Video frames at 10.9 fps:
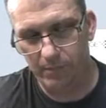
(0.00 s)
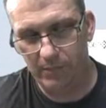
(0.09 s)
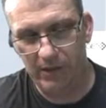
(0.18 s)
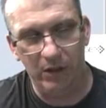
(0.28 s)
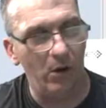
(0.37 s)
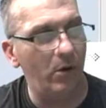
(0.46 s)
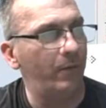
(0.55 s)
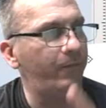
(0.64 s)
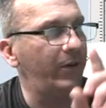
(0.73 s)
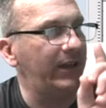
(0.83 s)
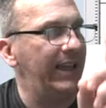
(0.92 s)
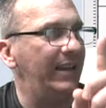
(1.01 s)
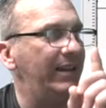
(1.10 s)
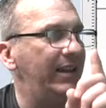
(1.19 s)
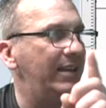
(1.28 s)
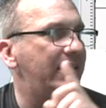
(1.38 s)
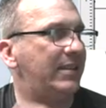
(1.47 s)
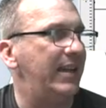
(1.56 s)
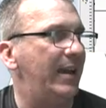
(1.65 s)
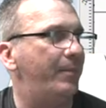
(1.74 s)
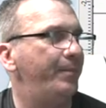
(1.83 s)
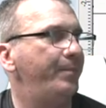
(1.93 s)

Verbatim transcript: Don't forget this step.